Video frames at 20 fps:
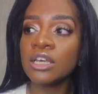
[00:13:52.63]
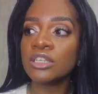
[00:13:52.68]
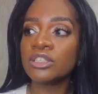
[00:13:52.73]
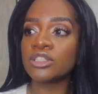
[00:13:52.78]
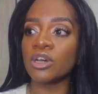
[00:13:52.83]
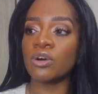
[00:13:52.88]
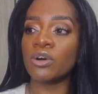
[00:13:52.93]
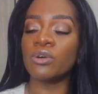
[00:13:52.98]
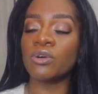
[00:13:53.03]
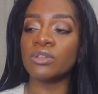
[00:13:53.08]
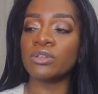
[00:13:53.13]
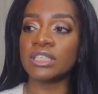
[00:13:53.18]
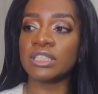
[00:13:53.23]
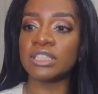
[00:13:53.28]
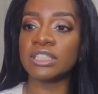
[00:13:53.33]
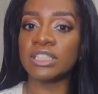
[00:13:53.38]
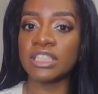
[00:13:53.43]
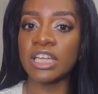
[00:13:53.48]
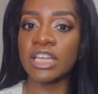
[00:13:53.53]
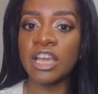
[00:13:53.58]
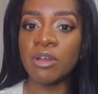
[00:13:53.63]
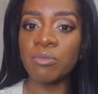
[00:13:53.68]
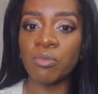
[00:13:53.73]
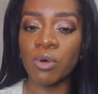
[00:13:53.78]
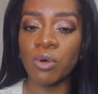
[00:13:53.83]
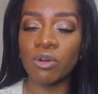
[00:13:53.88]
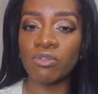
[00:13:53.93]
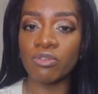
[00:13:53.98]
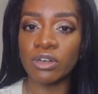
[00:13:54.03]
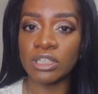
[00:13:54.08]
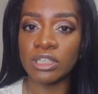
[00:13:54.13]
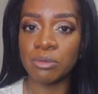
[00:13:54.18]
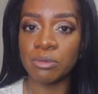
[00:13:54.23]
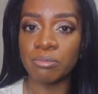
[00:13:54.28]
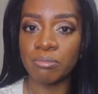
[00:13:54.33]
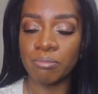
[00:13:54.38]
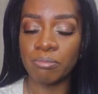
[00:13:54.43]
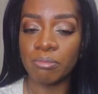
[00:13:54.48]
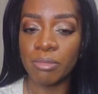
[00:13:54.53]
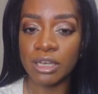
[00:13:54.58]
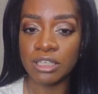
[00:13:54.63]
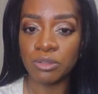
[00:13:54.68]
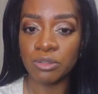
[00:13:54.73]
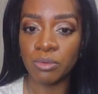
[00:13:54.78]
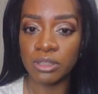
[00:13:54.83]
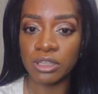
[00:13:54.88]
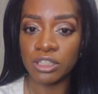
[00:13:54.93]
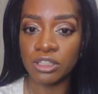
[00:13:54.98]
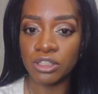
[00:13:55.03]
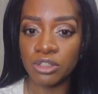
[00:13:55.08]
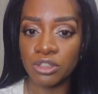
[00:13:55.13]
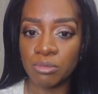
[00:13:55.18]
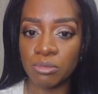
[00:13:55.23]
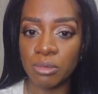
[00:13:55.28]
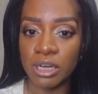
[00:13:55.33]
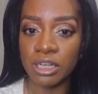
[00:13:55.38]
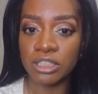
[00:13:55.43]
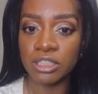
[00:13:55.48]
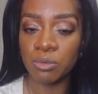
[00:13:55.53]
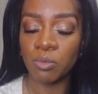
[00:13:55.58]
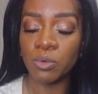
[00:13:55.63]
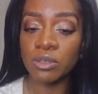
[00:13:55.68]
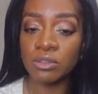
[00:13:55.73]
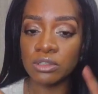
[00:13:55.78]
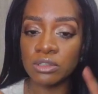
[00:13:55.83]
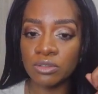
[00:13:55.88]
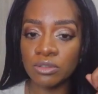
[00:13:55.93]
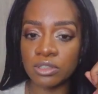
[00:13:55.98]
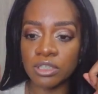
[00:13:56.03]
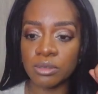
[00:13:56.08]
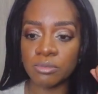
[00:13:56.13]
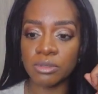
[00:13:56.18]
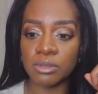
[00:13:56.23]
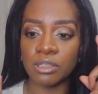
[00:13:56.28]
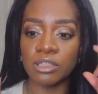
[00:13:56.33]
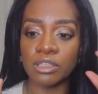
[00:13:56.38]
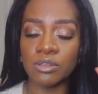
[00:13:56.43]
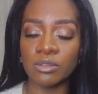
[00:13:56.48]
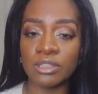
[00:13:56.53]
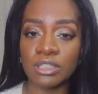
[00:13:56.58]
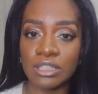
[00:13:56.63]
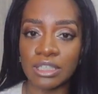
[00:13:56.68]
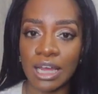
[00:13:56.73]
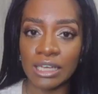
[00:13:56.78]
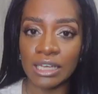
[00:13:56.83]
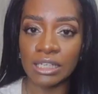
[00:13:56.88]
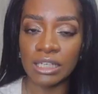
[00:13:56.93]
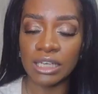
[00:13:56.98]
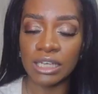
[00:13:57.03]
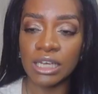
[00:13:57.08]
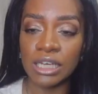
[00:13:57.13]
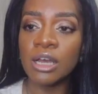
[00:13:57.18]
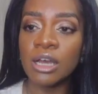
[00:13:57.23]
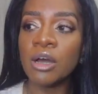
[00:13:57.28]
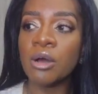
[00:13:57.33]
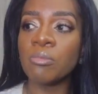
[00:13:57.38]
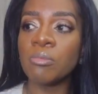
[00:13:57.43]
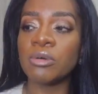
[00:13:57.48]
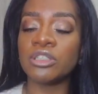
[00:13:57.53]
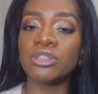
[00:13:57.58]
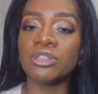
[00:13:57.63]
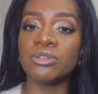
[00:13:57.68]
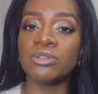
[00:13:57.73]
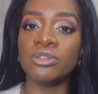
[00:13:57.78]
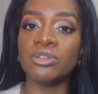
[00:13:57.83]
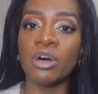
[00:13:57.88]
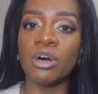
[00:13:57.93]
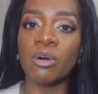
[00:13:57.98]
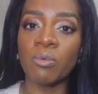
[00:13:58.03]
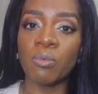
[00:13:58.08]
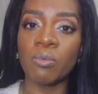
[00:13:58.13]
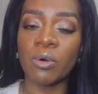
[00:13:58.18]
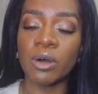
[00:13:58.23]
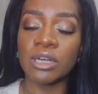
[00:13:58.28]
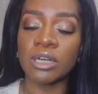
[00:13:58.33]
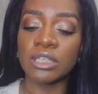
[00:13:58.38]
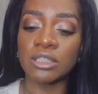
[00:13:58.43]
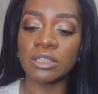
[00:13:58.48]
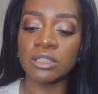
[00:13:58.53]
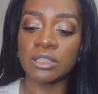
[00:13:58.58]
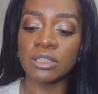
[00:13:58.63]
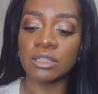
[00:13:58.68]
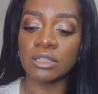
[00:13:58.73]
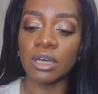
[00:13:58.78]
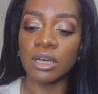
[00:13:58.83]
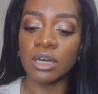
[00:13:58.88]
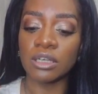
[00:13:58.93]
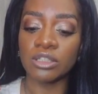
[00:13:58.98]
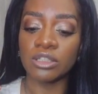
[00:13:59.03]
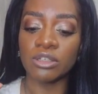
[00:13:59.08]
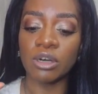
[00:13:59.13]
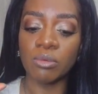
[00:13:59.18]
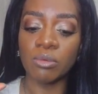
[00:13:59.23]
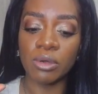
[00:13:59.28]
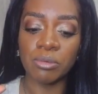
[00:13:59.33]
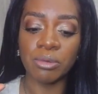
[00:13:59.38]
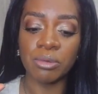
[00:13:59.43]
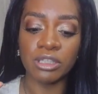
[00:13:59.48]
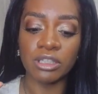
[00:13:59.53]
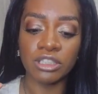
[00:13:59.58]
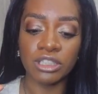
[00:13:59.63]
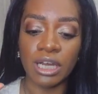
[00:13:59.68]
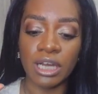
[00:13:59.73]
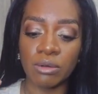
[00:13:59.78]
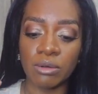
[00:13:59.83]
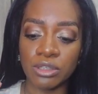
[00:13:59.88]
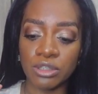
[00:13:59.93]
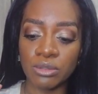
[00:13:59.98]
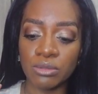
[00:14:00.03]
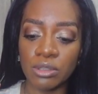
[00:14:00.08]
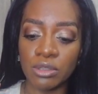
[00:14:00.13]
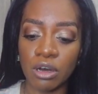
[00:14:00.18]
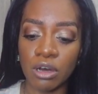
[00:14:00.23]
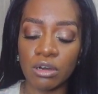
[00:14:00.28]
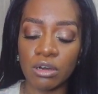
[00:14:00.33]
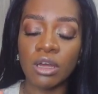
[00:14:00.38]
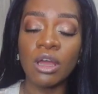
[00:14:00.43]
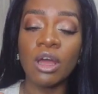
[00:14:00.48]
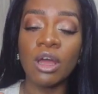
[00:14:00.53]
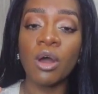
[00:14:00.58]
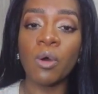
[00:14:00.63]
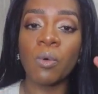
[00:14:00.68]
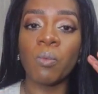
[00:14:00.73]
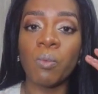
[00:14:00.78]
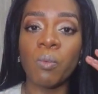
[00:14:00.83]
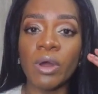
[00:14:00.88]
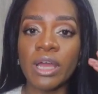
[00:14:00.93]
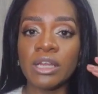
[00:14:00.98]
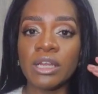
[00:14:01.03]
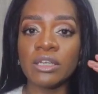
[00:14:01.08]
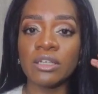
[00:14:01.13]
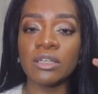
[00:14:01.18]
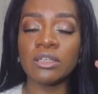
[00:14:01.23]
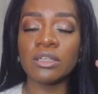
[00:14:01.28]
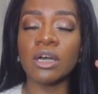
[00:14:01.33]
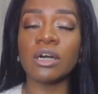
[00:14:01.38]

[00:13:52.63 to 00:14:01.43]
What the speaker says: So the steam won't really mess with it too much. It will loosen up the glue slightly, but you don't want it. You don't want to be in the shower too long. When